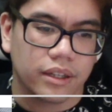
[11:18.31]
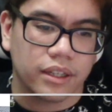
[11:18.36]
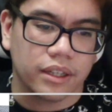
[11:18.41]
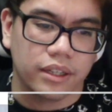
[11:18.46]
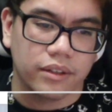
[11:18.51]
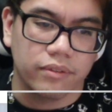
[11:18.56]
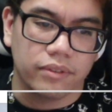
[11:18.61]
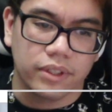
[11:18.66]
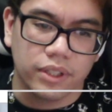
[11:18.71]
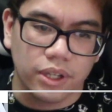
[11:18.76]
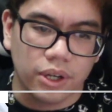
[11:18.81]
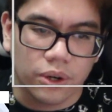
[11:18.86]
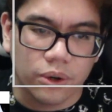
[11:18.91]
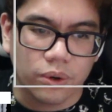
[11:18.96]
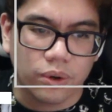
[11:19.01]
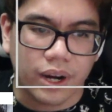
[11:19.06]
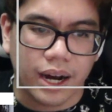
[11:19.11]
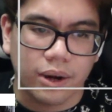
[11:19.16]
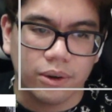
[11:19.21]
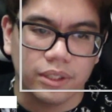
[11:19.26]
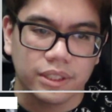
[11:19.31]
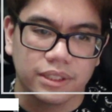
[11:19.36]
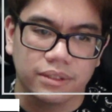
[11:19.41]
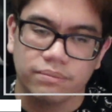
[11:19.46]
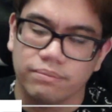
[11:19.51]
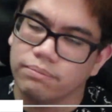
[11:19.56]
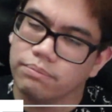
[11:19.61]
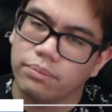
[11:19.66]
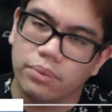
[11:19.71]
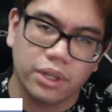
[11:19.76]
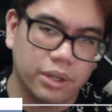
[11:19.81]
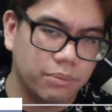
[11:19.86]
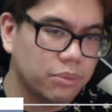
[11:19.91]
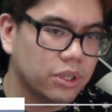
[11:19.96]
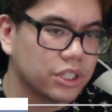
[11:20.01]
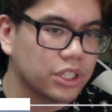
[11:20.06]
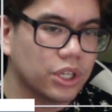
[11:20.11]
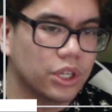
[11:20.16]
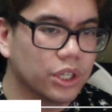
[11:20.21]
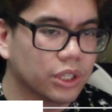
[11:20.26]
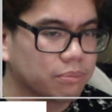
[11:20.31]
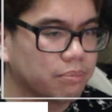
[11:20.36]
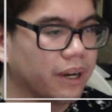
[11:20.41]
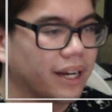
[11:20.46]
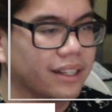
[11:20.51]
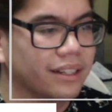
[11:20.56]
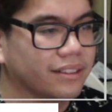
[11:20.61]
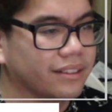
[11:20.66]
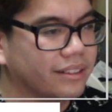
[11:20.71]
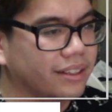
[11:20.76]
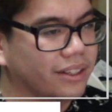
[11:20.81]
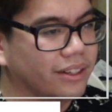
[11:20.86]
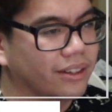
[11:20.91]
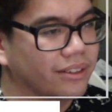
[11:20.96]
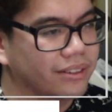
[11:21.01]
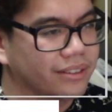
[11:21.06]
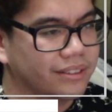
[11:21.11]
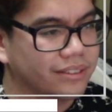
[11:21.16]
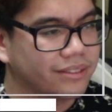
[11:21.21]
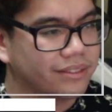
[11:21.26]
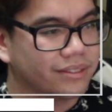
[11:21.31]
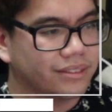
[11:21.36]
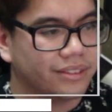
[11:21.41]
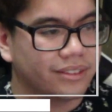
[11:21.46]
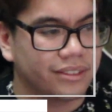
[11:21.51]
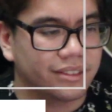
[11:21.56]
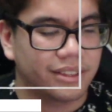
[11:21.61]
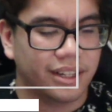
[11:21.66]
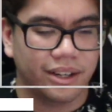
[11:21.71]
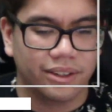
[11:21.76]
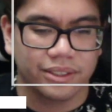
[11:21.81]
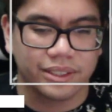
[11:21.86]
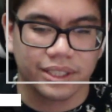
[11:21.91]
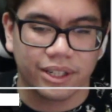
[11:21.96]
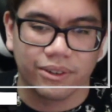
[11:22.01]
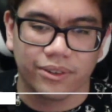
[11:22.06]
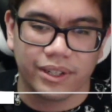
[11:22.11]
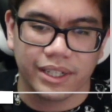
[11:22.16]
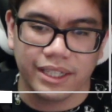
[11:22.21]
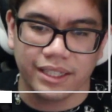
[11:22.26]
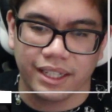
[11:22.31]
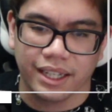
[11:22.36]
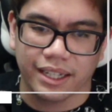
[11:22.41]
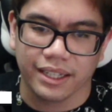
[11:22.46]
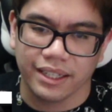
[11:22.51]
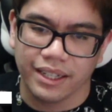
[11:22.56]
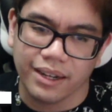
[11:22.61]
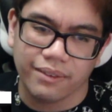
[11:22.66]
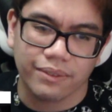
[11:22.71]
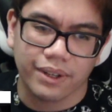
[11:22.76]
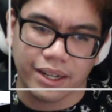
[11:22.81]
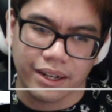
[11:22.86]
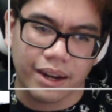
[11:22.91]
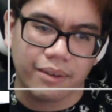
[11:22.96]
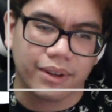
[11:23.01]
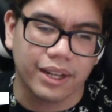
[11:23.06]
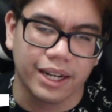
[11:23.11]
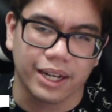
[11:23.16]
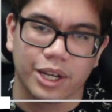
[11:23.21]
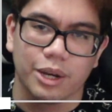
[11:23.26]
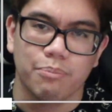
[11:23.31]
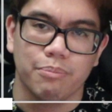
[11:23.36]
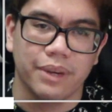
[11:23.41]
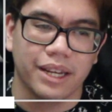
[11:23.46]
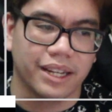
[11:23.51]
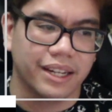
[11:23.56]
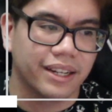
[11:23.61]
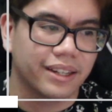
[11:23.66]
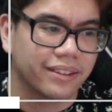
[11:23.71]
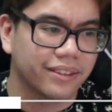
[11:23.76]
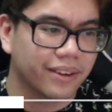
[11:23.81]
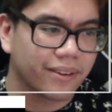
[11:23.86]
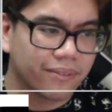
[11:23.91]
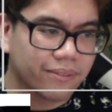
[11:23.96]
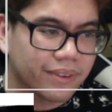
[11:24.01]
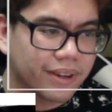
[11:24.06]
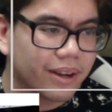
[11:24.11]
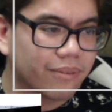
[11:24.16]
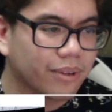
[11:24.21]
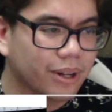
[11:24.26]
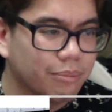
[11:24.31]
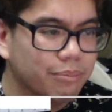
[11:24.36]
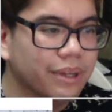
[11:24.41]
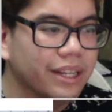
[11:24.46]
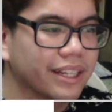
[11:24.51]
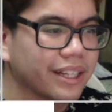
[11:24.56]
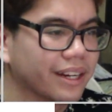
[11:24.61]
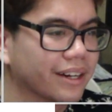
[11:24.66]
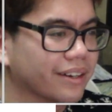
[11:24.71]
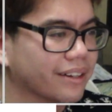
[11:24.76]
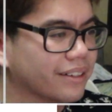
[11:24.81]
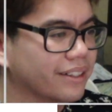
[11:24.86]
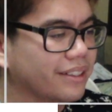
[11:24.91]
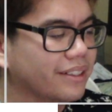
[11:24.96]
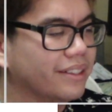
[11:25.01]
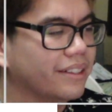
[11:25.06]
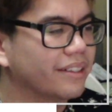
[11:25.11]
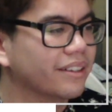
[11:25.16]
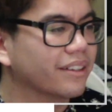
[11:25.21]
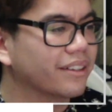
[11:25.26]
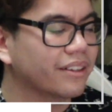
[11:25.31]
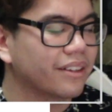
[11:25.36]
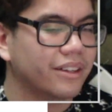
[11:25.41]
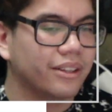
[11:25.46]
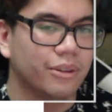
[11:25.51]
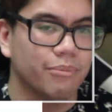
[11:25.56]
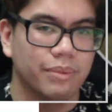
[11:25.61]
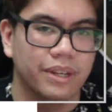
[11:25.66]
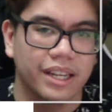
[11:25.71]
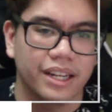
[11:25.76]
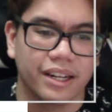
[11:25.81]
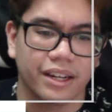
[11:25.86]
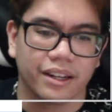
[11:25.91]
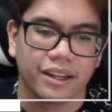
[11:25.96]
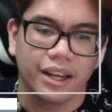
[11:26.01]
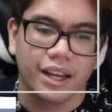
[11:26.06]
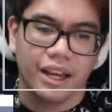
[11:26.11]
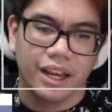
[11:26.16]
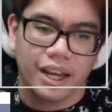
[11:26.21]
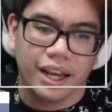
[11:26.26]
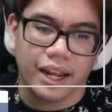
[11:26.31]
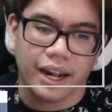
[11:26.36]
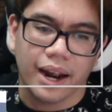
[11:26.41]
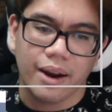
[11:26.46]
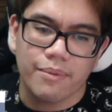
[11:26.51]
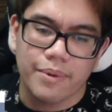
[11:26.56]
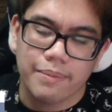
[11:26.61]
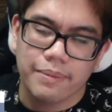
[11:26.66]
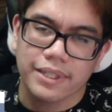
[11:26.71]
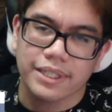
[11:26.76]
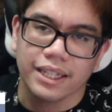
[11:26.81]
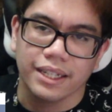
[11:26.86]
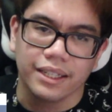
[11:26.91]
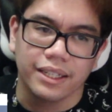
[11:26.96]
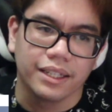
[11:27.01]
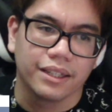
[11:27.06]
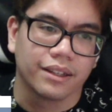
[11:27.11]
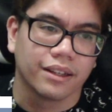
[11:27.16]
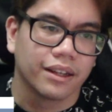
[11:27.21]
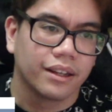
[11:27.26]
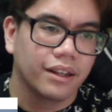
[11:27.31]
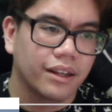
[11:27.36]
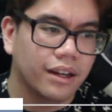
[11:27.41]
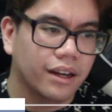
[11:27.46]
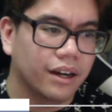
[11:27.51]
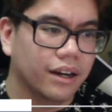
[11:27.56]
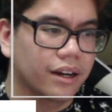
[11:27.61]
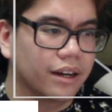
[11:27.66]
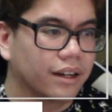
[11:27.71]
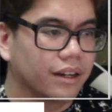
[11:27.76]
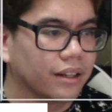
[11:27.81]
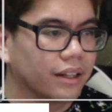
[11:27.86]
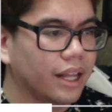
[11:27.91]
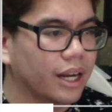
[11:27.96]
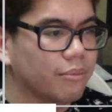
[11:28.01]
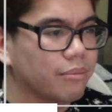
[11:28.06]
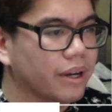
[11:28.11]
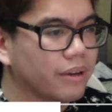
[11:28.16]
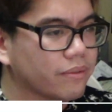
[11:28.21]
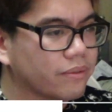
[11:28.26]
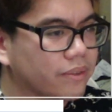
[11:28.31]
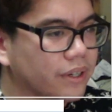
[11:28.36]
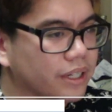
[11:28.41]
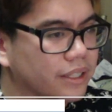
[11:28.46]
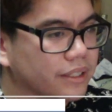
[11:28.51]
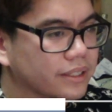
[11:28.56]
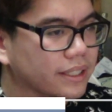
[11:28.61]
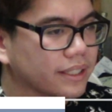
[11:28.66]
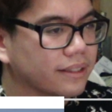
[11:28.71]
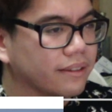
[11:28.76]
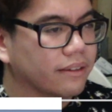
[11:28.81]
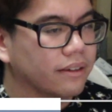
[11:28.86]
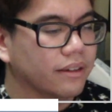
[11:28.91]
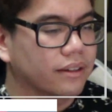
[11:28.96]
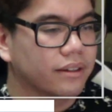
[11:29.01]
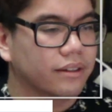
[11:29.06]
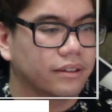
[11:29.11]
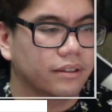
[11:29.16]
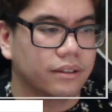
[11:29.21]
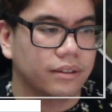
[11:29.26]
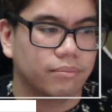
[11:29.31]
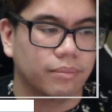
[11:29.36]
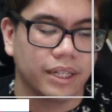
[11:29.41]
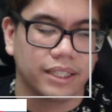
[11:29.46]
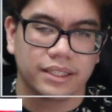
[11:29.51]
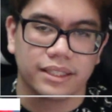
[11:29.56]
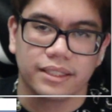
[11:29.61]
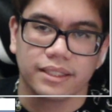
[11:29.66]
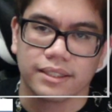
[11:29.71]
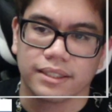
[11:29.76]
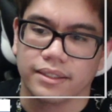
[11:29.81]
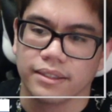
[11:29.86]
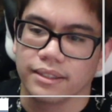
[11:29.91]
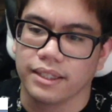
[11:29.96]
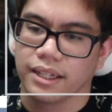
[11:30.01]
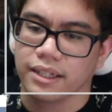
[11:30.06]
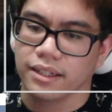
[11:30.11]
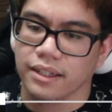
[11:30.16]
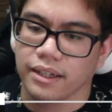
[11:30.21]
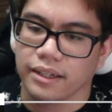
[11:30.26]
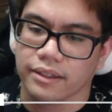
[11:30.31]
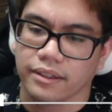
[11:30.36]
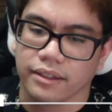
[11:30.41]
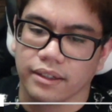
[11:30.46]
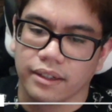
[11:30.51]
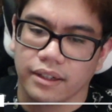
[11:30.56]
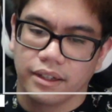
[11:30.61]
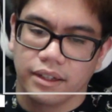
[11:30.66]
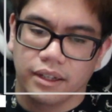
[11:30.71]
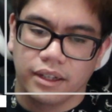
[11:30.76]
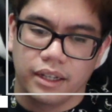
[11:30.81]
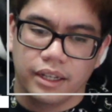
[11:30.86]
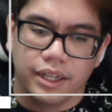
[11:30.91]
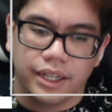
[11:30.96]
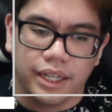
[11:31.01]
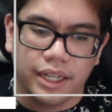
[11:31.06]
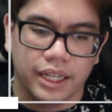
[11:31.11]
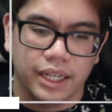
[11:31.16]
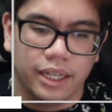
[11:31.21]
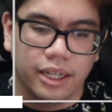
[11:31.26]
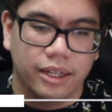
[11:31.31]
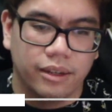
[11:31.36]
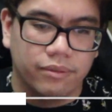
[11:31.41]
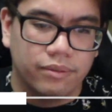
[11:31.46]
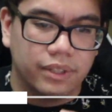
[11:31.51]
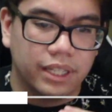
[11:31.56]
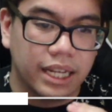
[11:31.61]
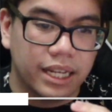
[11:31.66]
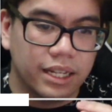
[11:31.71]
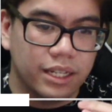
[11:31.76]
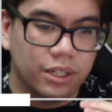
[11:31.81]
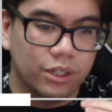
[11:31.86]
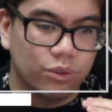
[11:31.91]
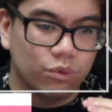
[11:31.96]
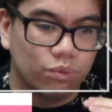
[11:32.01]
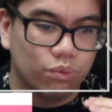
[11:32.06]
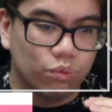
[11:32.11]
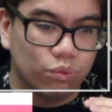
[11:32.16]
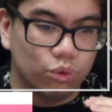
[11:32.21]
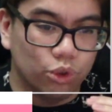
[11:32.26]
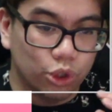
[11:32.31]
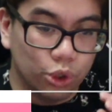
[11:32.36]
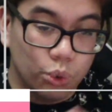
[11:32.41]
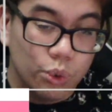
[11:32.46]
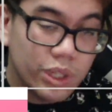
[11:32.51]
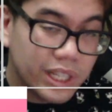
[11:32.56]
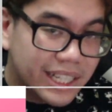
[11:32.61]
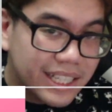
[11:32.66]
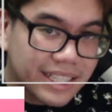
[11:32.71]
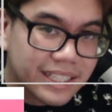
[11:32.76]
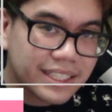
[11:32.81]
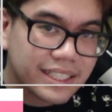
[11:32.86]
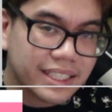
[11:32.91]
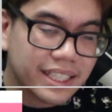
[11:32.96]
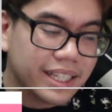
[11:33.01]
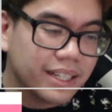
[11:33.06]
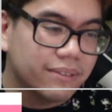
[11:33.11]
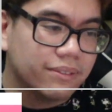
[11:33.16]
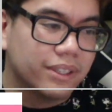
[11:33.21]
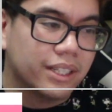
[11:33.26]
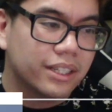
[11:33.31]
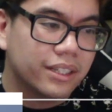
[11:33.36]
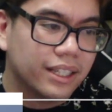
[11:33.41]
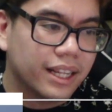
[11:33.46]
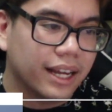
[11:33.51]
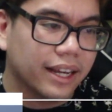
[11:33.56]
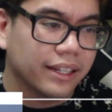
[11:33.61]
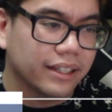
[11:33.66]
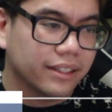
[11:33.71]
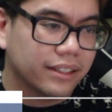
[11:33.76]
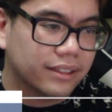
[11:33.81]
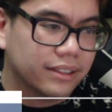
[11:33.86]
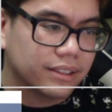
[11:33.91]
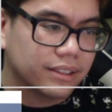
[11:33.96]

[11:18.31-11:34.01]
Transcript: even though I was pretty much hooked by, you know, I was already like, I'm gonna commit, I'm gonna be there in the beginning. And I remember telling a lot of my friends and my sister that, like, if they do this, if they're, like,